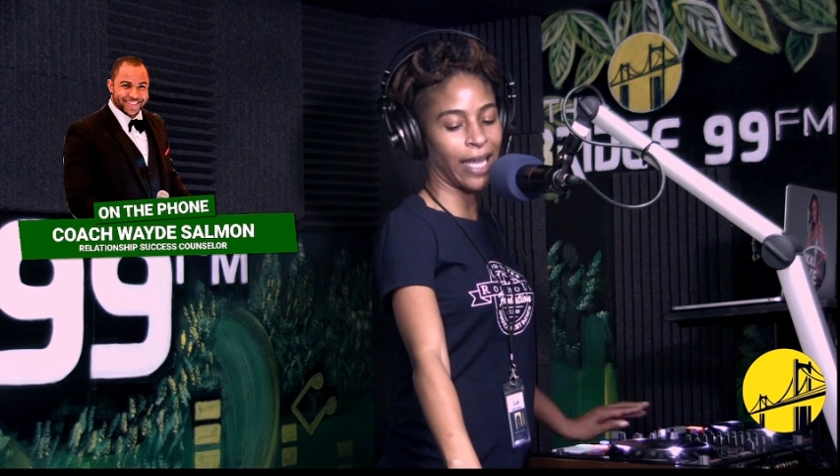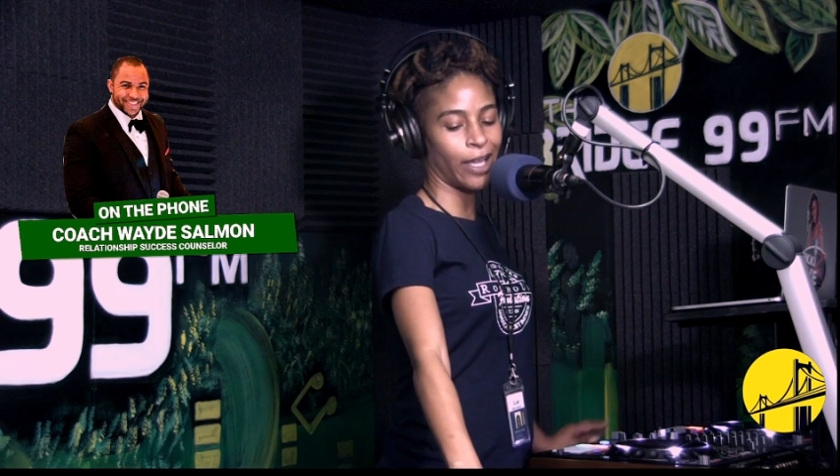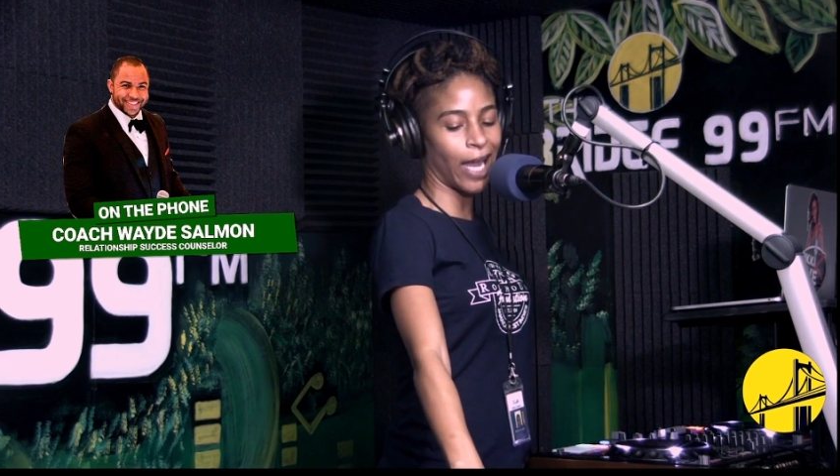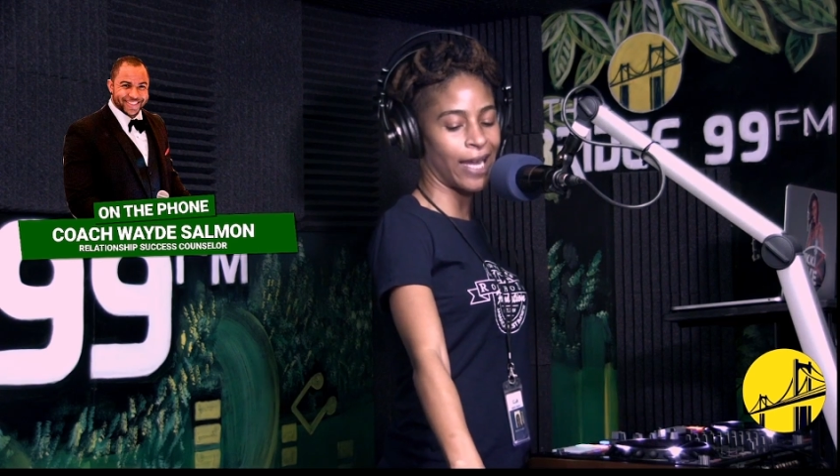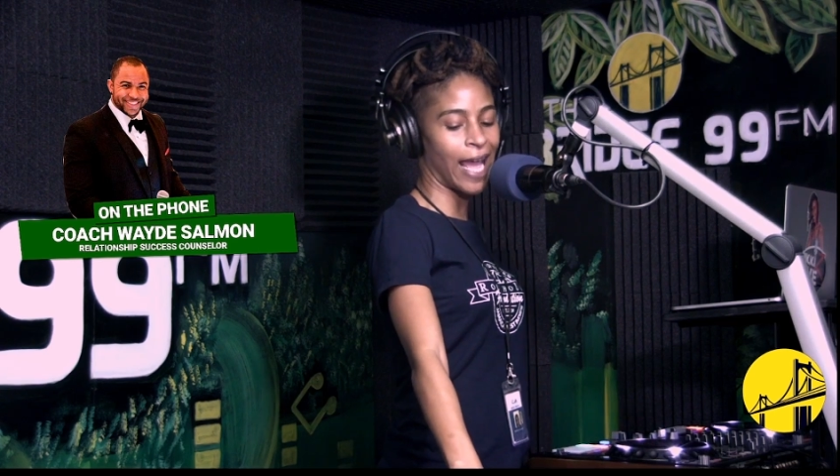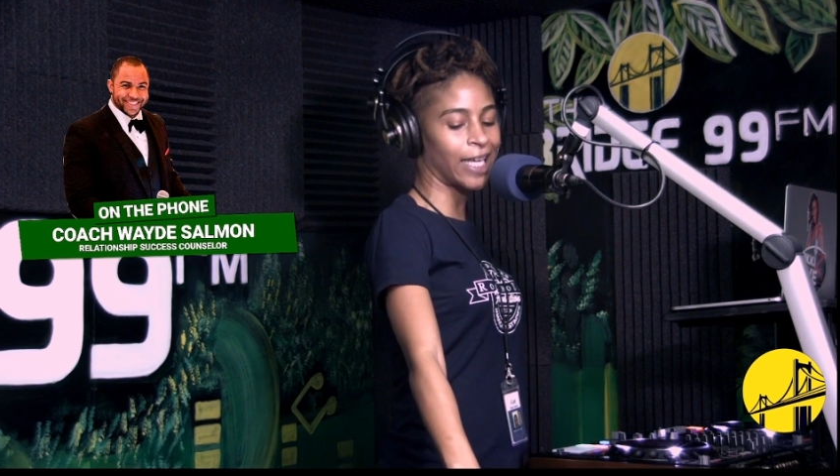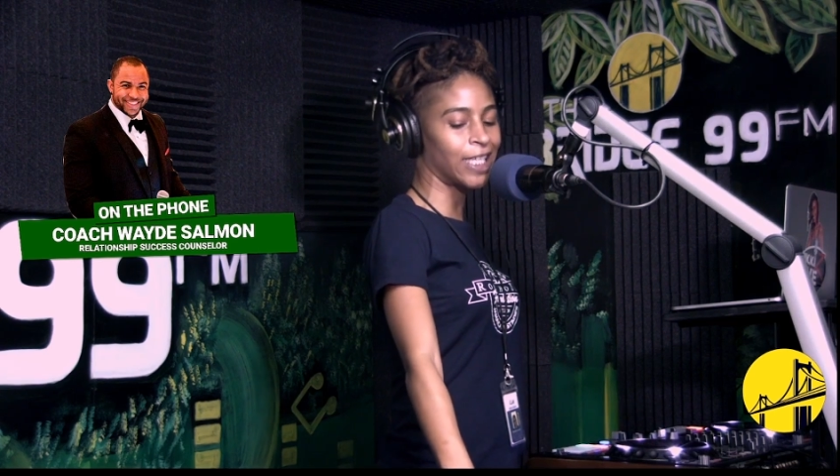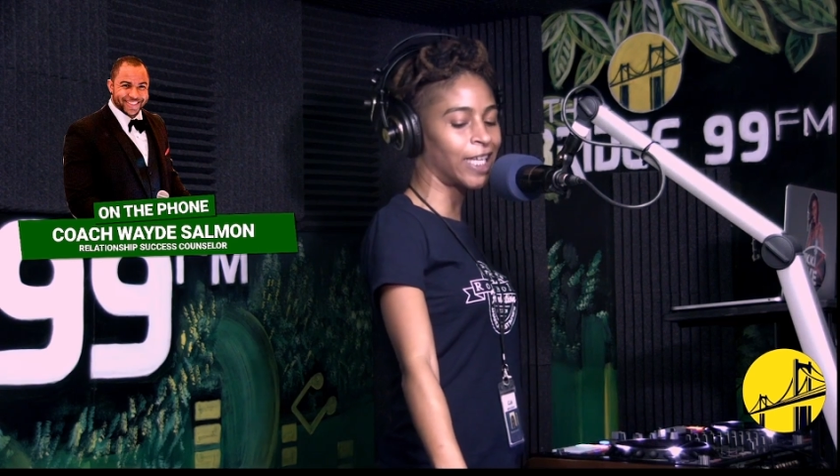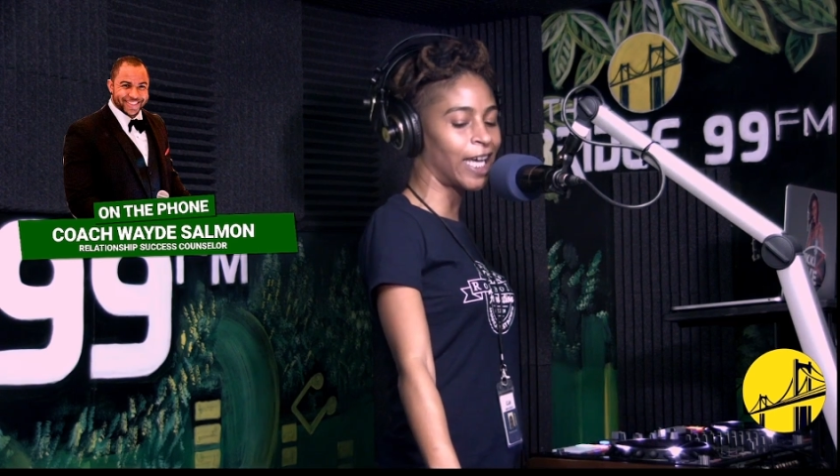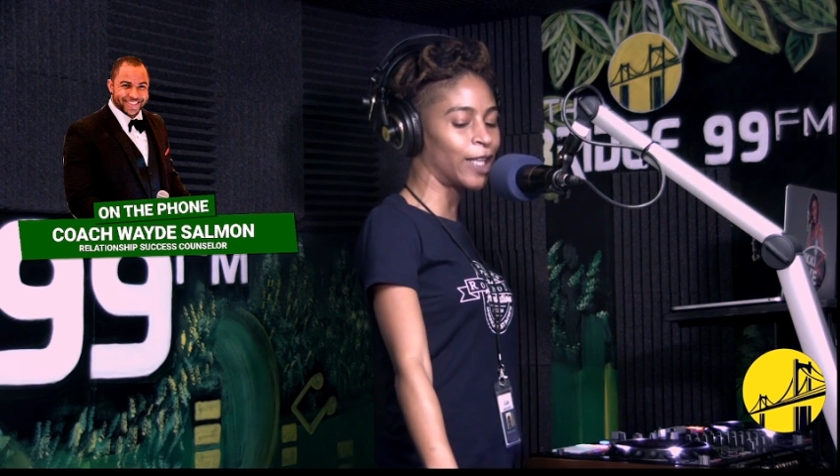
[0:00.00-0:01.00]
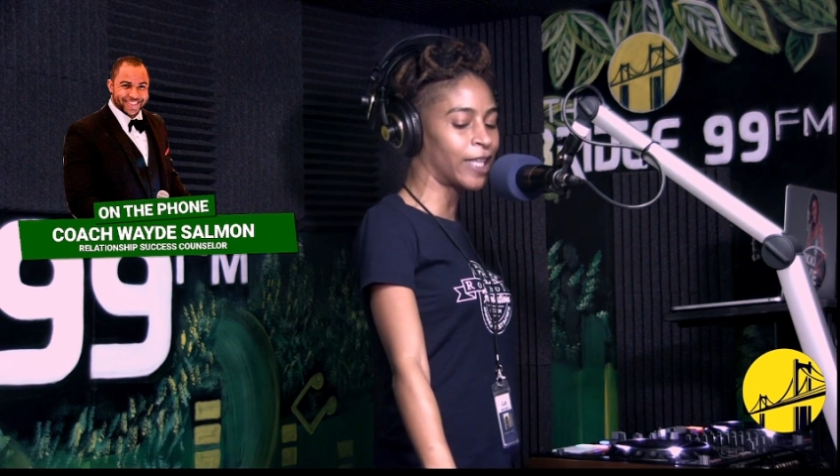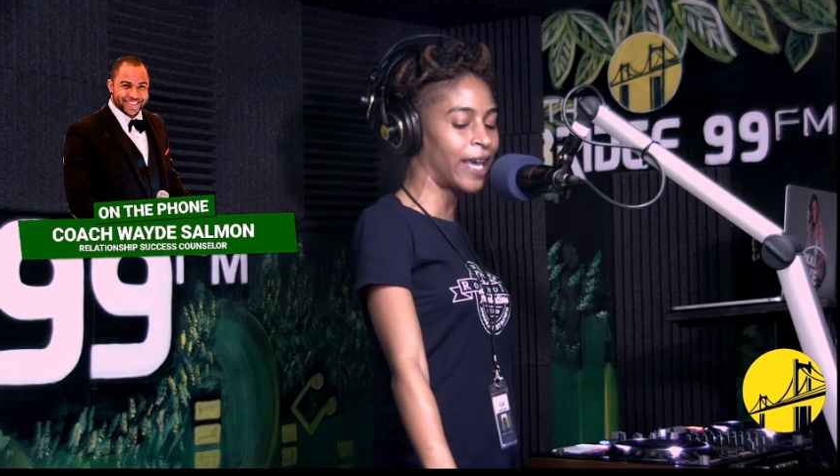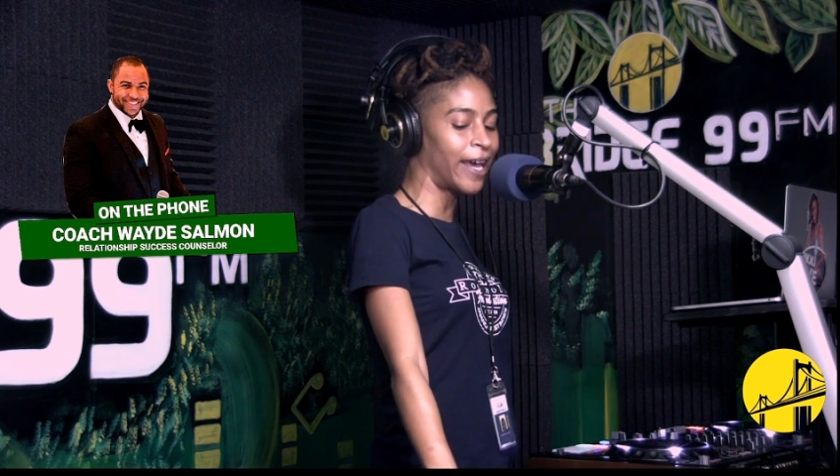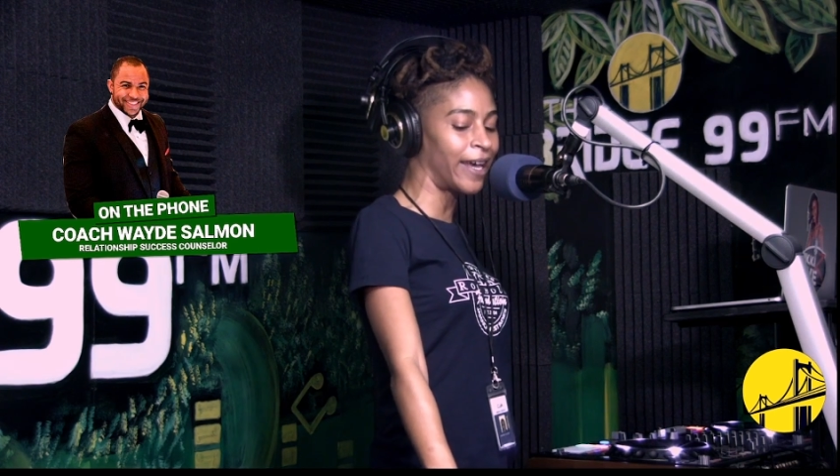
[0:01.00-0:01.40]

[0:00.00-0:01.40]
You got that good health care.